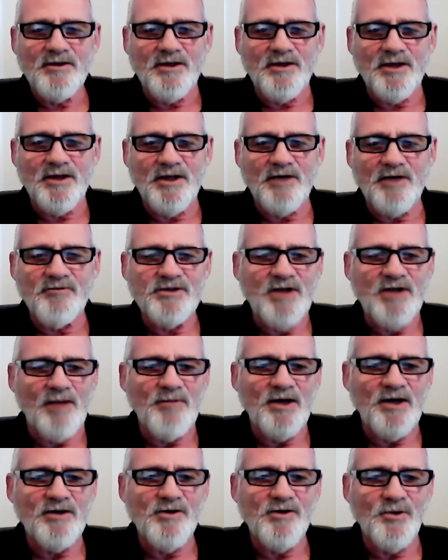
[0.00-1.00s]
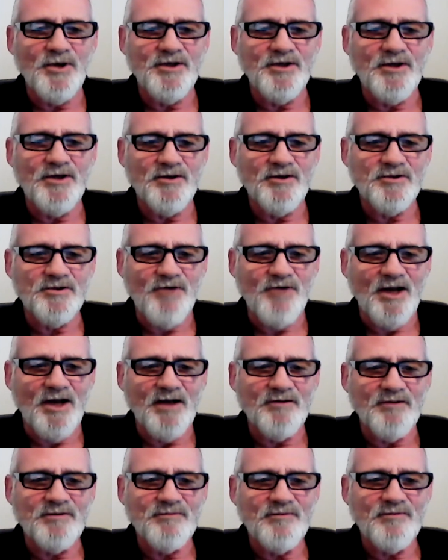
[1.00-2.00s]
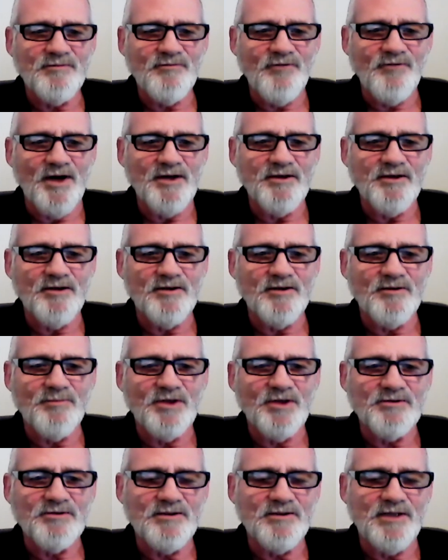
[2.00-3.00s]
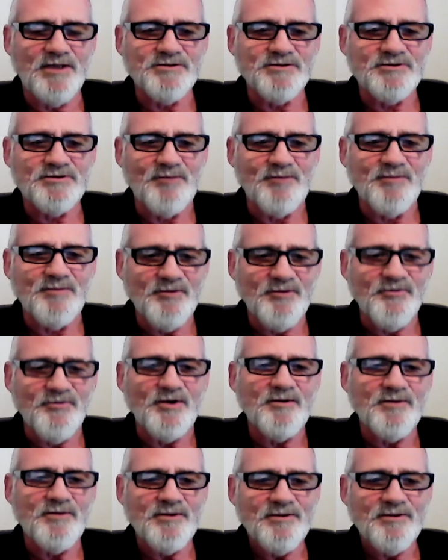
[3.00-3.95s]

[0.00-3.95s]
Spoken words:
And every time I go in there to try and find out about getting something different,